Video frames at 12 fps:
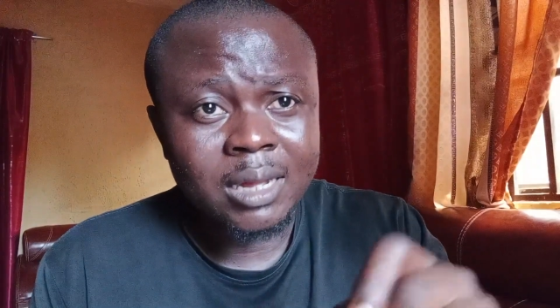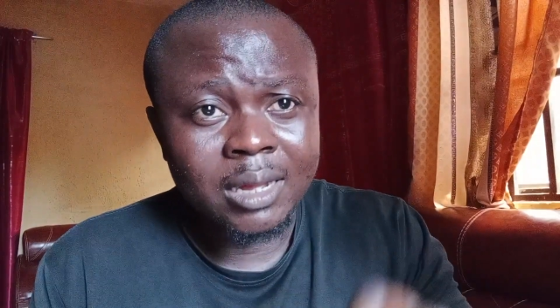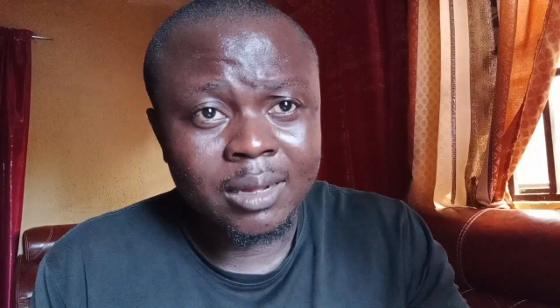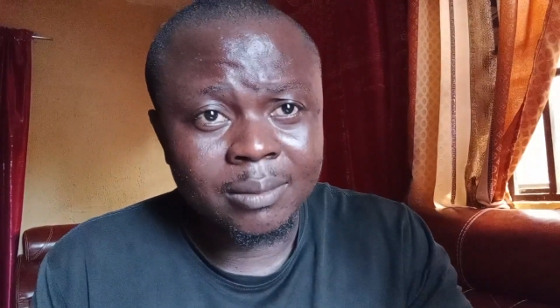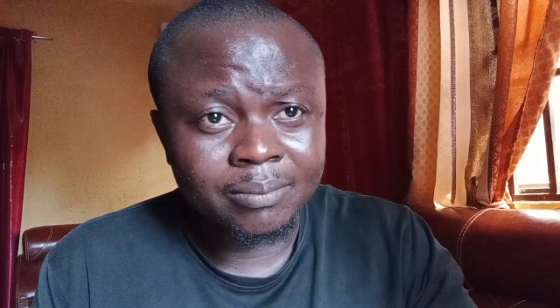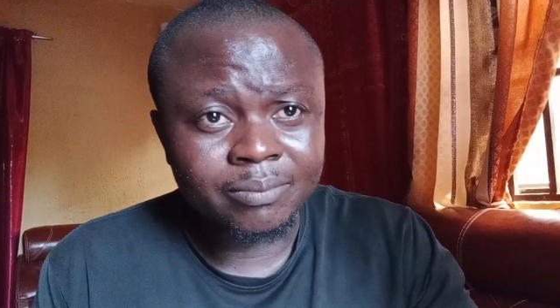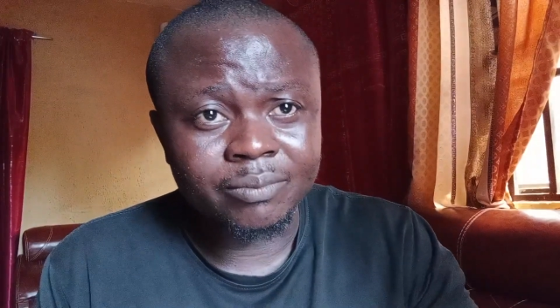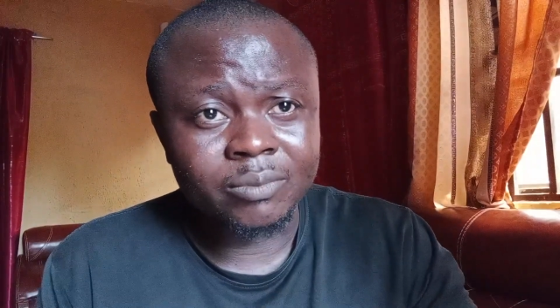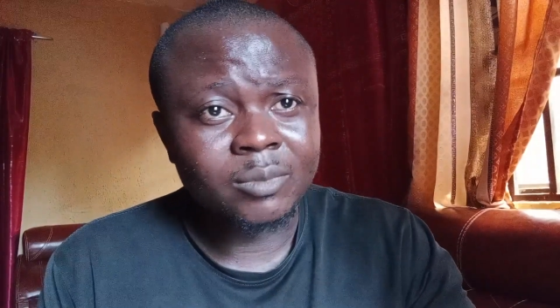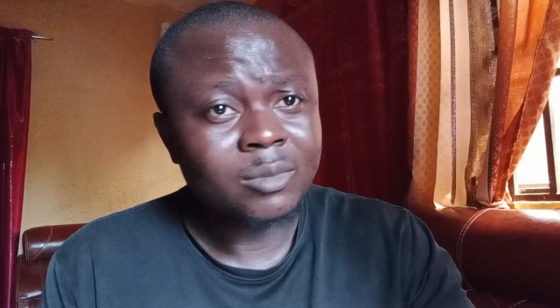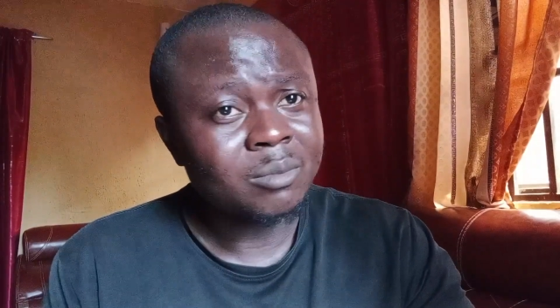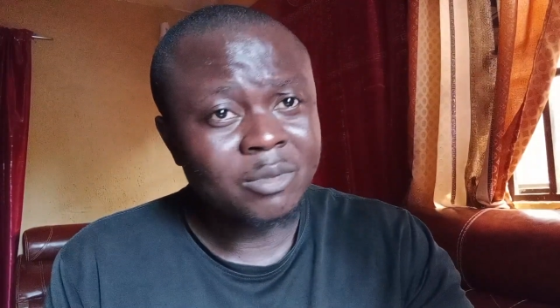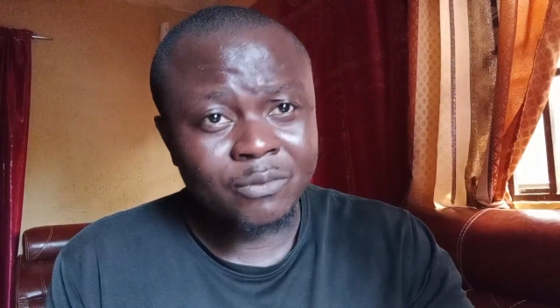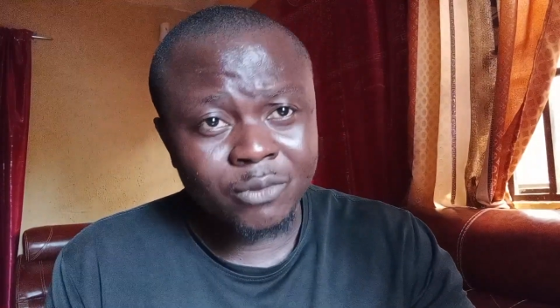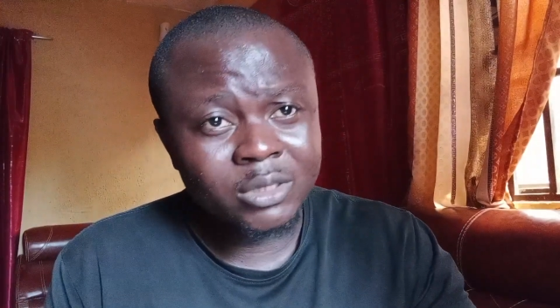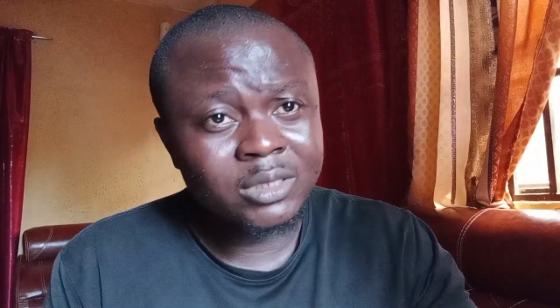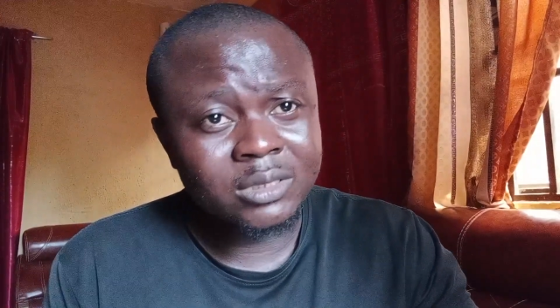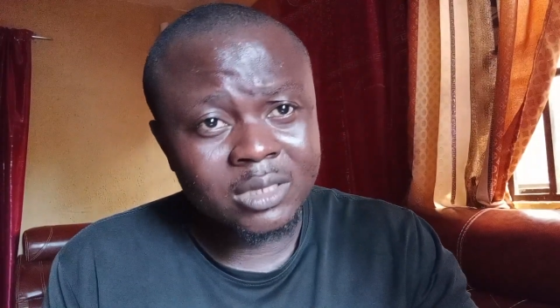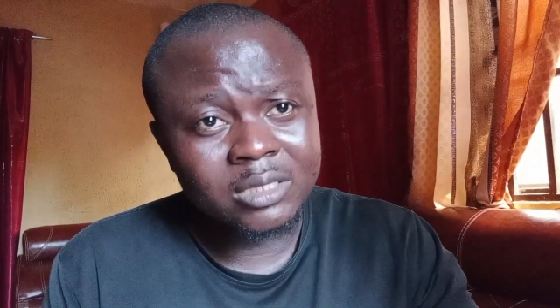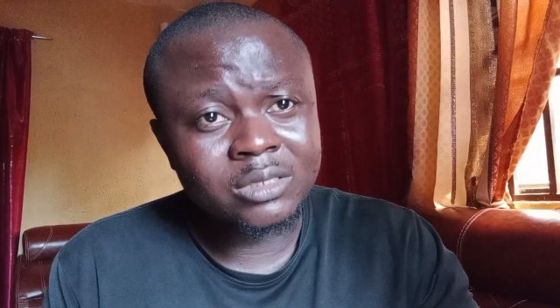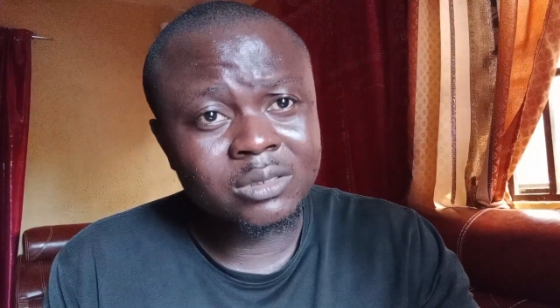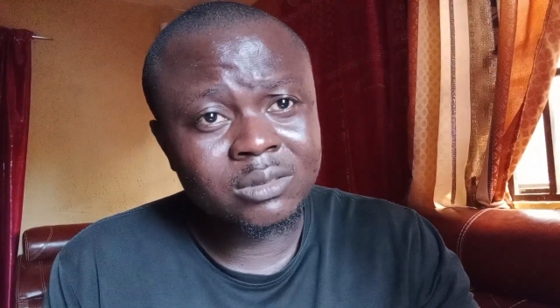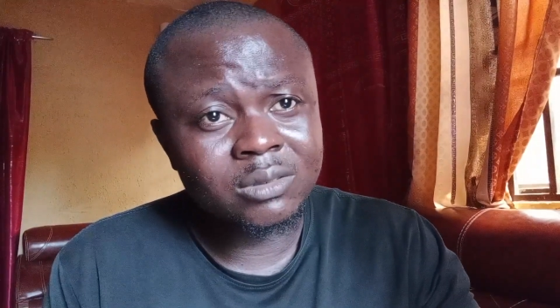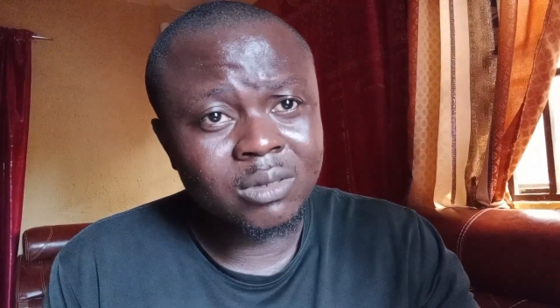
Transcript: um before the years